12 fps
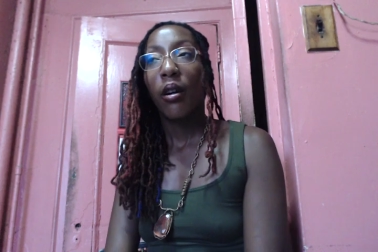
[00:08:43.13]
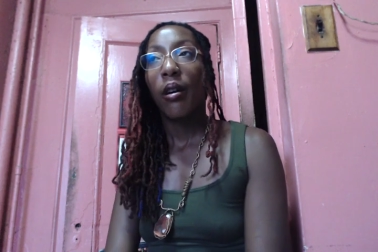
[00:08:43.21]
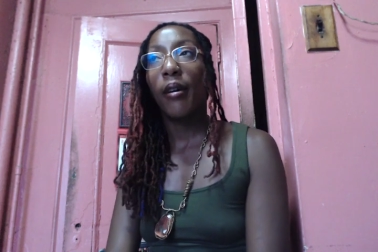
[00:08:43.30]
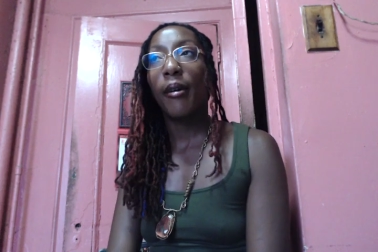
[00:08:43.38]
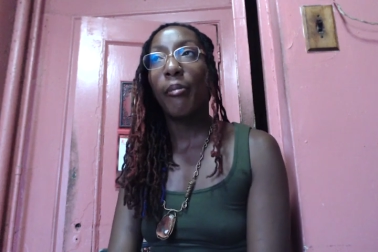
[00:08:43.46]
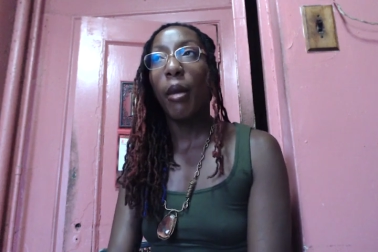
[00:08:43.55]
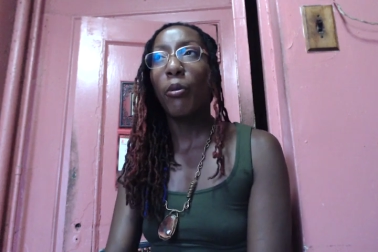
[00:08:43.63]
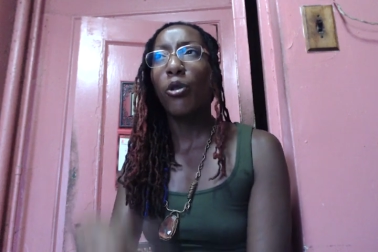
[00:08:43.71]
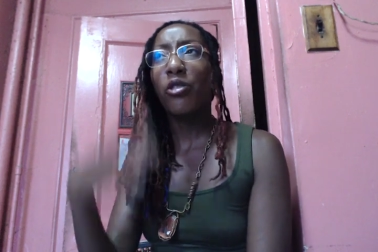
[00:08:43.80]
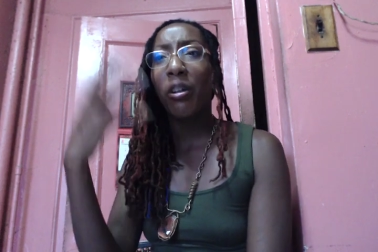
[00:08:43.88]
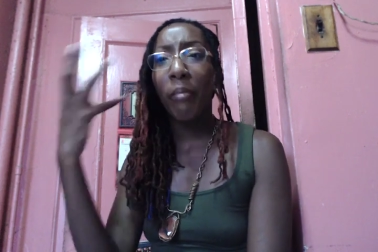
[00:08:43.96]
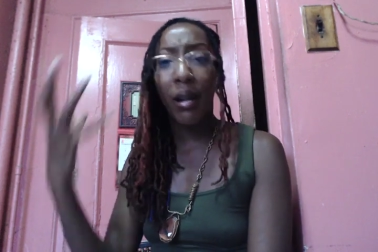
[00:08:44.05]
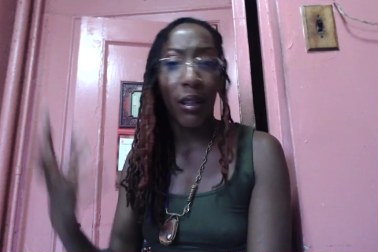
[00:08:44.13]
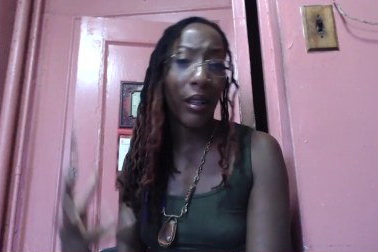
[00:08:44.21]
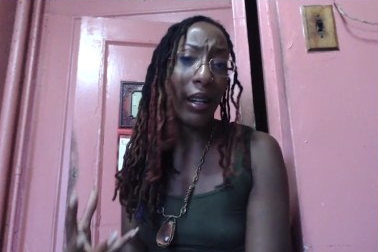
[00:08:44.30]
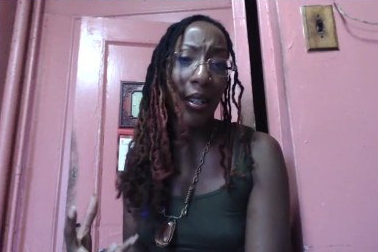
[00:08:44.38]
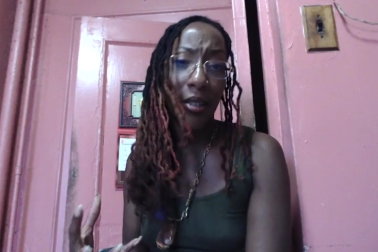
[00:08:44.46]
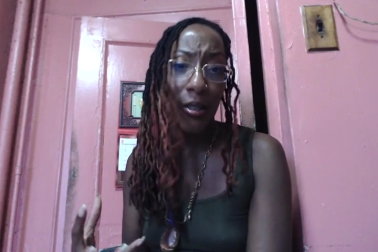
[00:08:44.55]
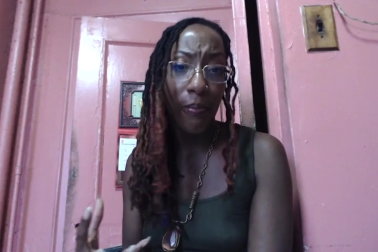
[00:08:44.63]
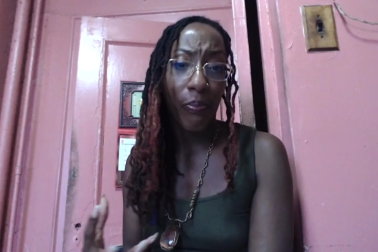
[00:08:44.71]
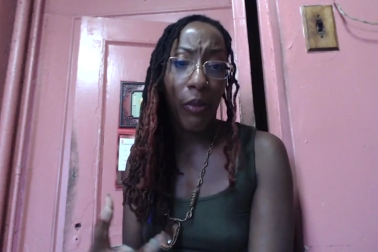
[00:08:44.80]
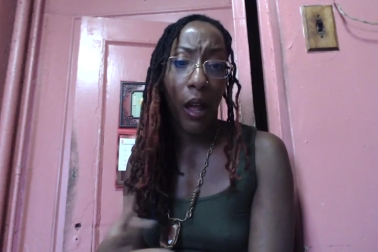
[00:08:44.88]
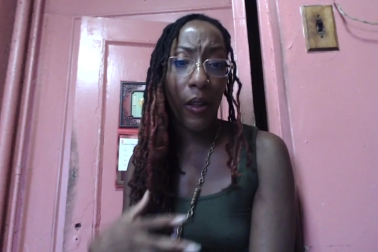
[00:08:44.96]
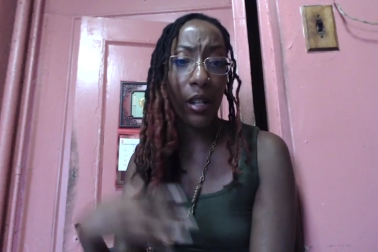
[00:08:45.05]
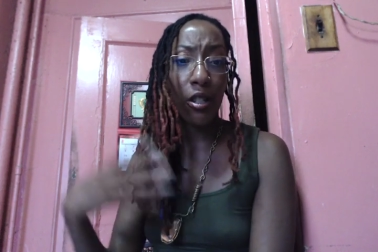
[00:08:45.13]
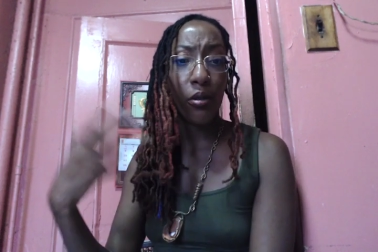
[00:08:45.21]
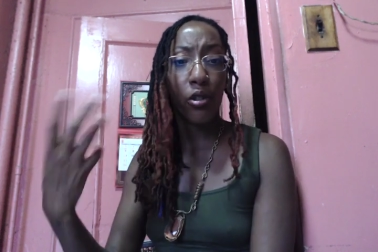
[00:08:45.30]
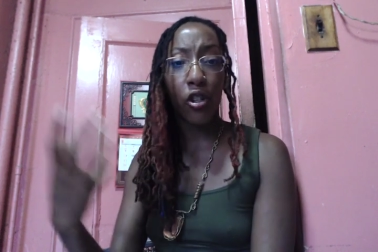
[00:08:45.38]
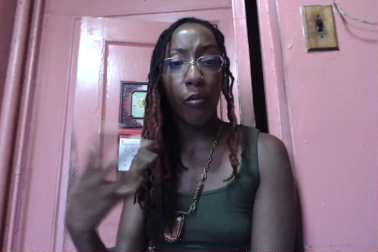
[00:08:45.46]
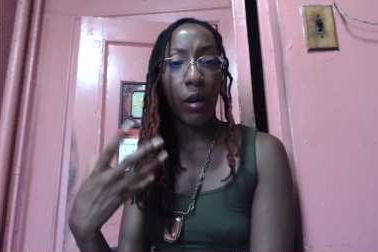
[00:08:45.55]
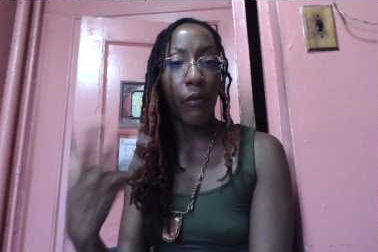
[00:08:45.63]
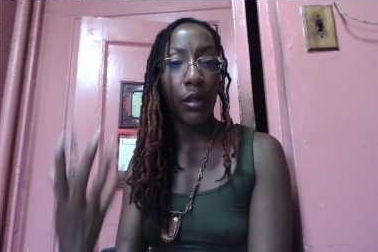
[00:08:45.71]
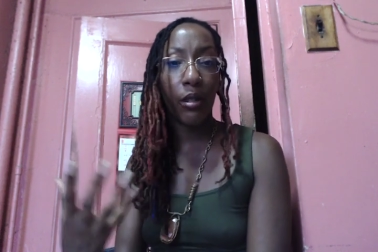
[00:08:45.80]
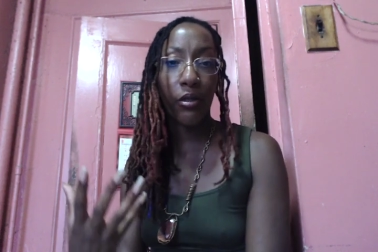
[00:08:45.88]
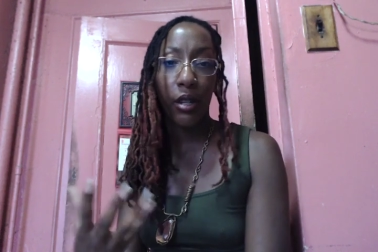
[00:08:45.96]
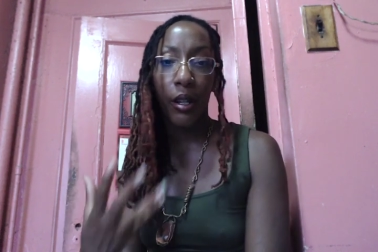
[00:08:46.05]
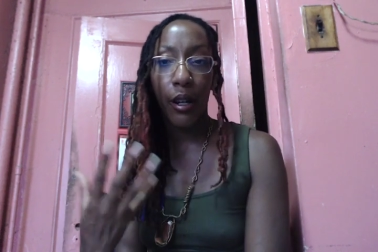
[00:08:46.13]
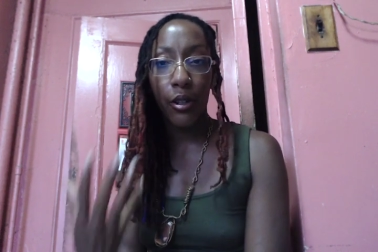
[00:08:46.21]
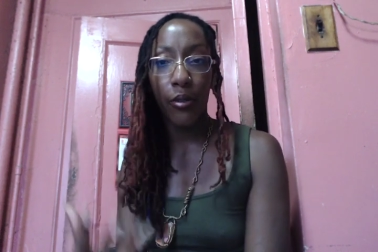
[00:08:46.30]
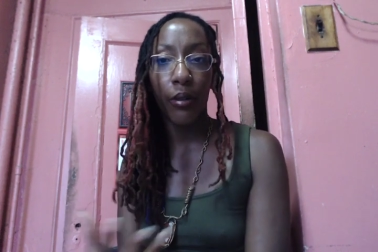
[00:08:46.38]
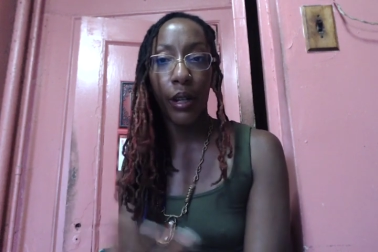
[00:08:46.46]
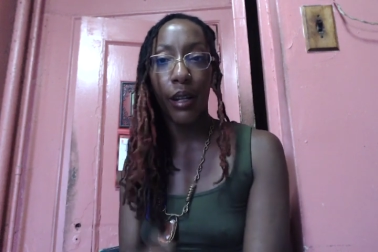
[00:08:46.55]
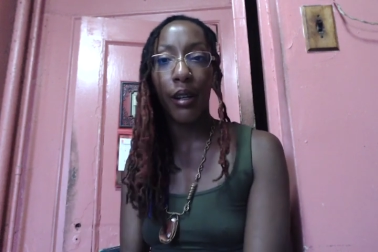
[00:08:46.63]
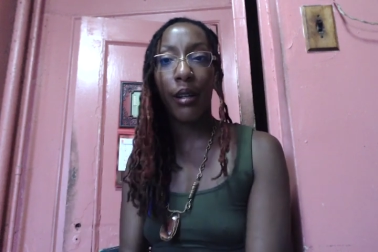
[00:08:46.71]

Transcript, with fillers: I'm losing my light. I like to shoot my videos in natural light